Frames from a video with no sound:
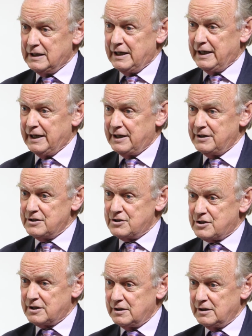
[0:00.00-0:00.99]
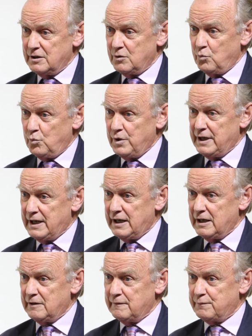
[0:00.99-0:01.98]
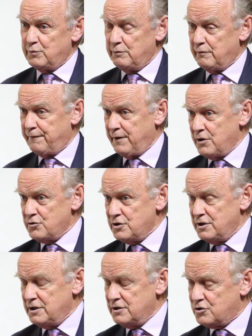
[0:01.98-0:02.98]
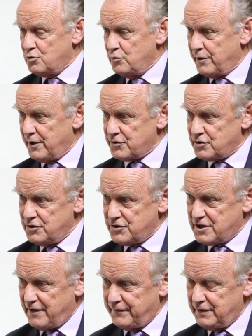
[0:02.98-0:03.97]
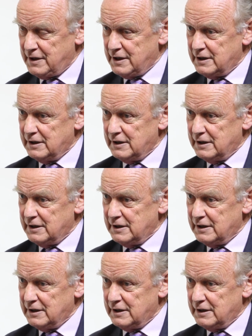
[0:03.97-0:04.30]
And we were founded in 2007.